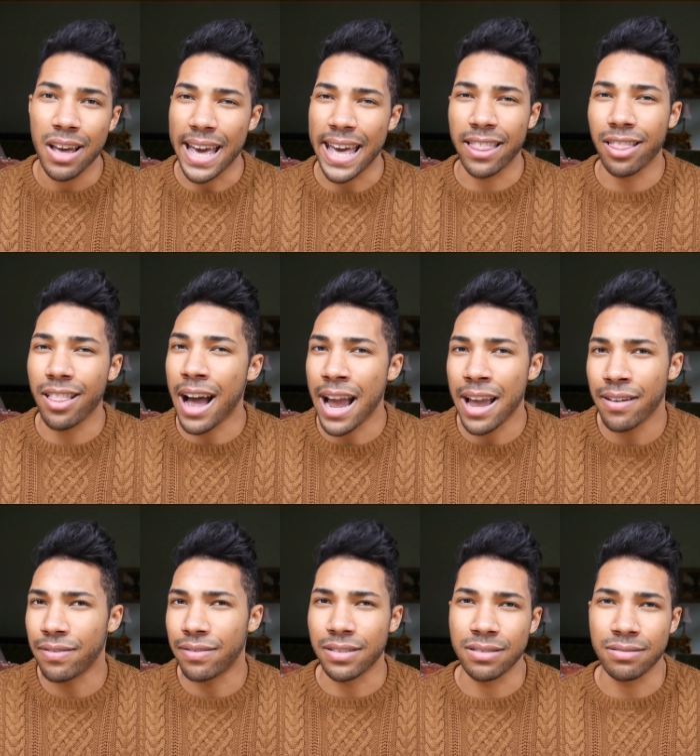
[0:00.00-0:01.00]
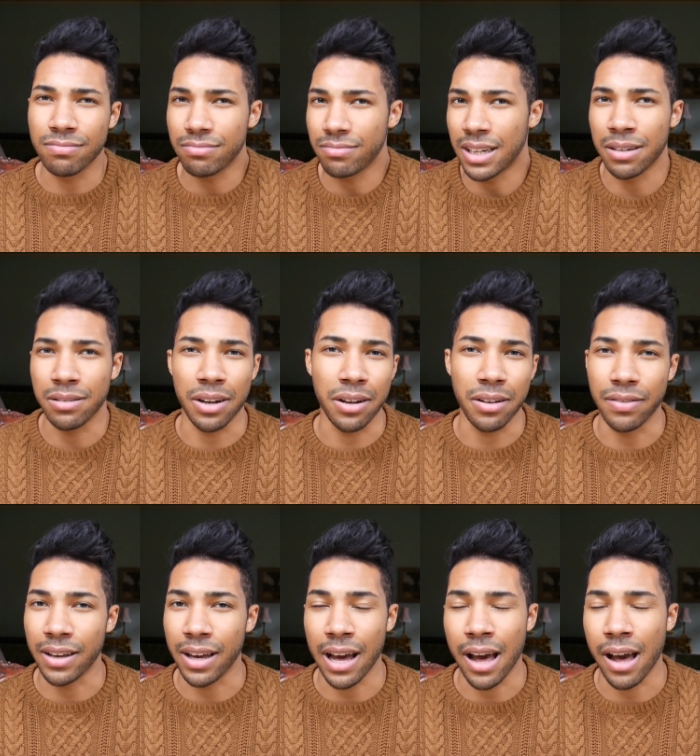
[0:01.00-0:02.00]
in life, and I don't know if
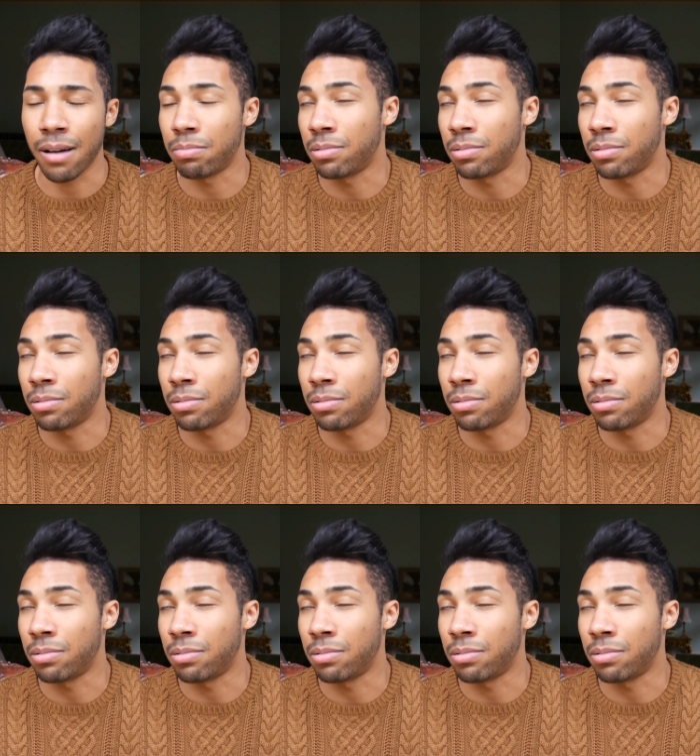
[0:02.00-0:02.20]
you care,